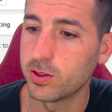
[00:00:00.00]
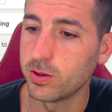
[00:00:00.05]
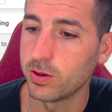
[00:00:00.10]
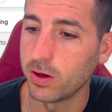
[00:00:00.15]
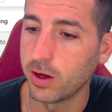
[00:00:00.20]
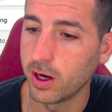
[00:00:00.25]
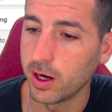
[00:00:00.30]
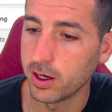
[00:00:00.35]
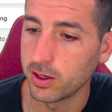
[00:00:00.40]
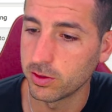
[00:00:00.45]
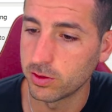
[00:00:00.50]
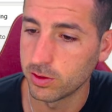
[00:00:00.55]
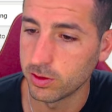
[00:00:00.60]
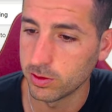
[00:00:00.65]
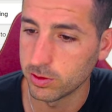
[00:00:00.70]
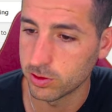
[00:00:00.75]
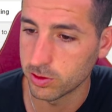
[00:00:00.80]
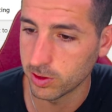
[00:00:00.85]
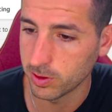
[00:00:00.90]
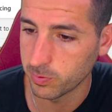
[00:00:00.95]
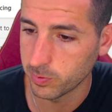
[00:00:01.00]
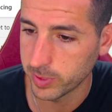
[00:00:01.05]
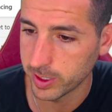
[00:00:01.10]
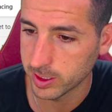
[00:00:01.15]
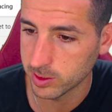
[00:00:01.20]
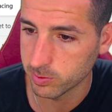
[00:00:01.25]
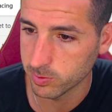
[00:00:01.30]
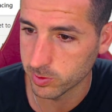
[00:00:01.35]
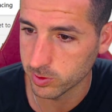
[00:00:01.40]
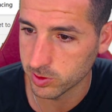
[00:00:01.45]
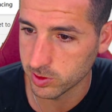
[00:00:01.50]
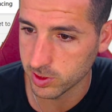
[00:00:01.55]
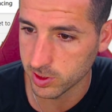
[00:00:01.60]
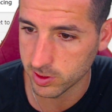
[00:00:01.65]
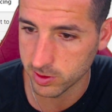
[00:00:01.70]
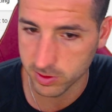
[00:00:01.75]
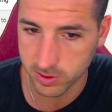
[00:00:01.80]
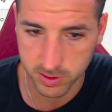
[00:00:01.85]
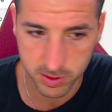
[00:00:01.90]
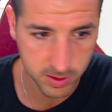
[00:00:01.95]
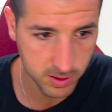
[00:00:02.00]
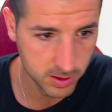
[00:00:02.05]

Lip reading: to green too, so it makes more sense.